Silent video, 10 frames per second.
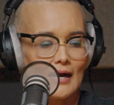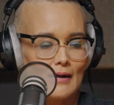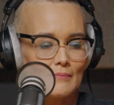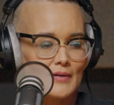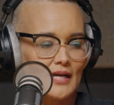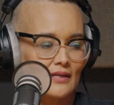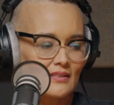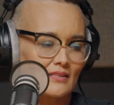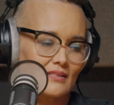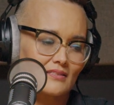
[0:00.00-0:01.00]
And I
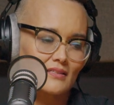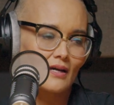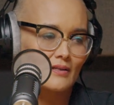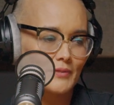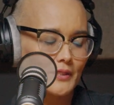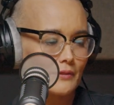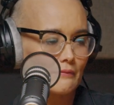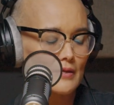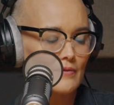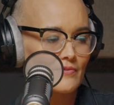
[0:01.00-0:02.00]
think that's kind of my
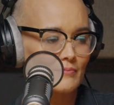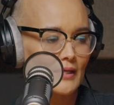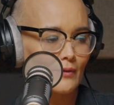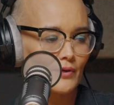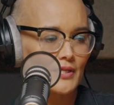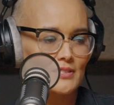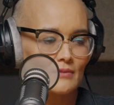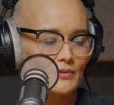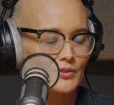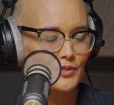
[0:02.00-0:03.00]
career from now on, is
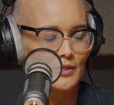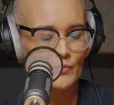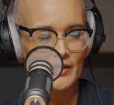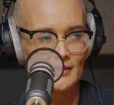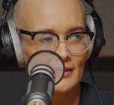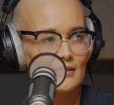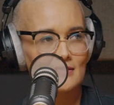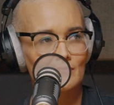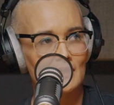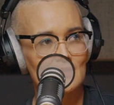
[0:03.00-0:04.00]
I'm not trying to win the
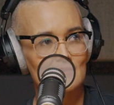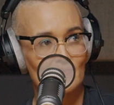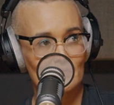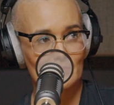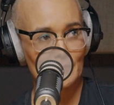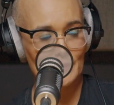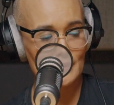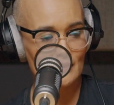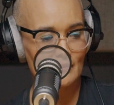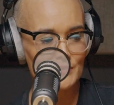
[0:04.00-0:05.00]
hearts and minds of
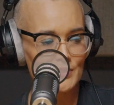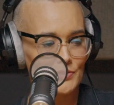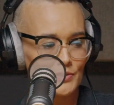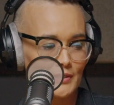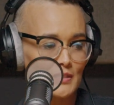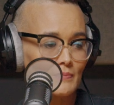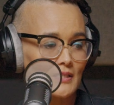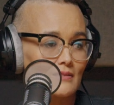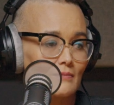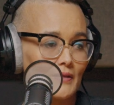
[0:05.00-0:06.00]
everybody. I'm just trying to
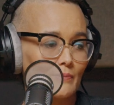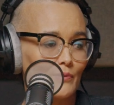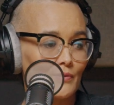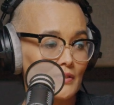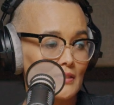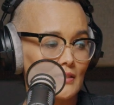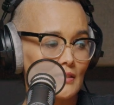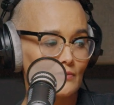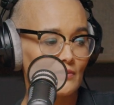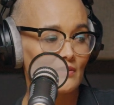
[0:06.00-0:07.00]
speak to the people who need to
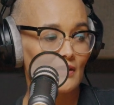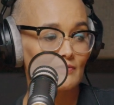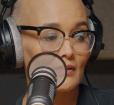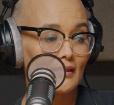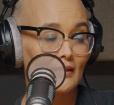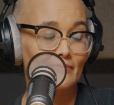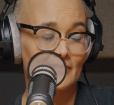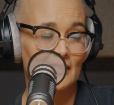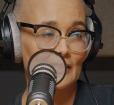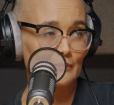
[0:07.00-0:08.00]
hear it, that I really love
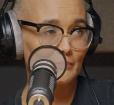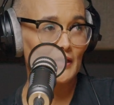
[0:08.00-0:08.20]
and care